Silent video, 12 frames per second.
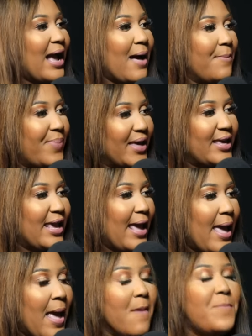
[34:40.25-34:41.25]
come back here.
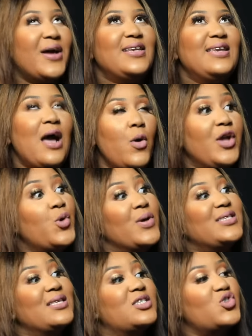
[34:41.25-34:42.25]
But now it
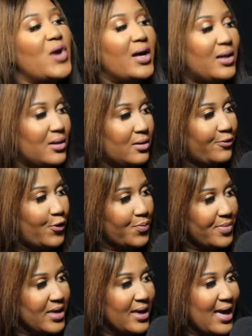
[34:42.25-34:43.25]
was a struggle for
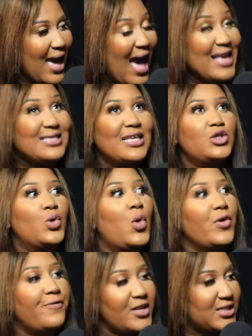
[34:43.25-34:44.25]
me. I started to
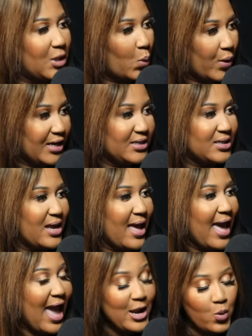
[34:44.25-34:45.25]
confess the word.
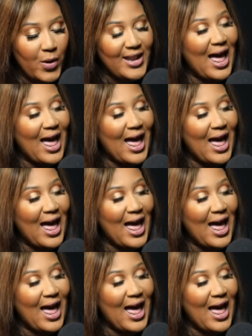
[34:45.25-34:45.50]
And when